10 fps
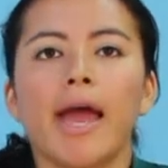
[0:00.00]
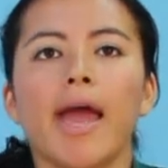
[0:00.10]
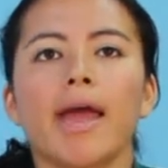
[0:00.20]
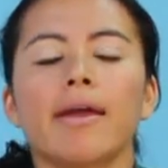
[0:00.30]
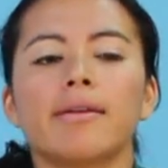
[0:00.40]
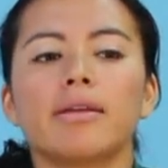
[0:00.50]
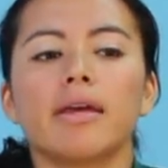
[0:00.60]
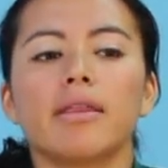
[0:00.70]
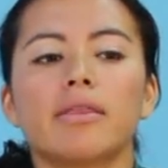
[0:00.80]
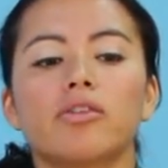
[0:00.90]
And
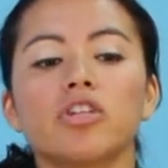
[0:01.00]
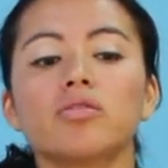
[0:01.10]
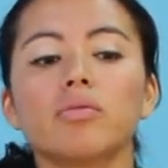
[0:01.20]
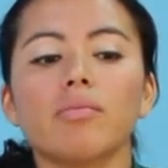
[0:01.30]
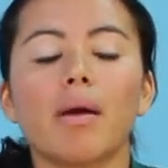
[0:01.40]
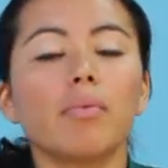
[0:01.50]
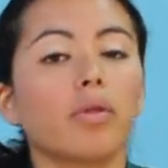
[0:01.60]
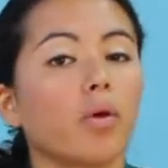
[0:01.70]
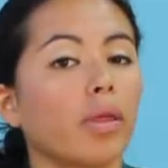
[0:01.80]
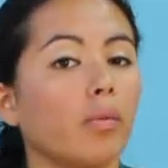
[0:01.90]
just remember, though,